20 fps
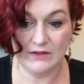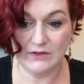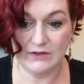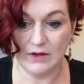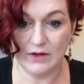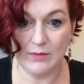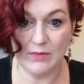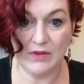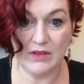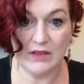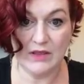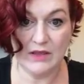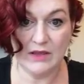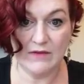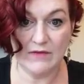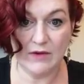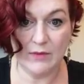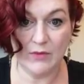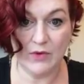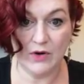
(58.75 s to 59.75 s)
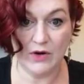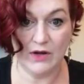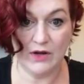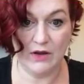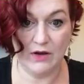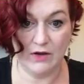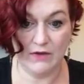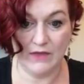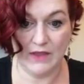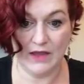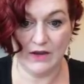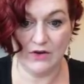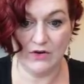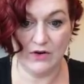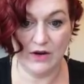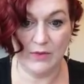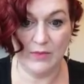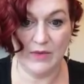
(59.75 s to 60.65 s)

So I believe I'm already on that correct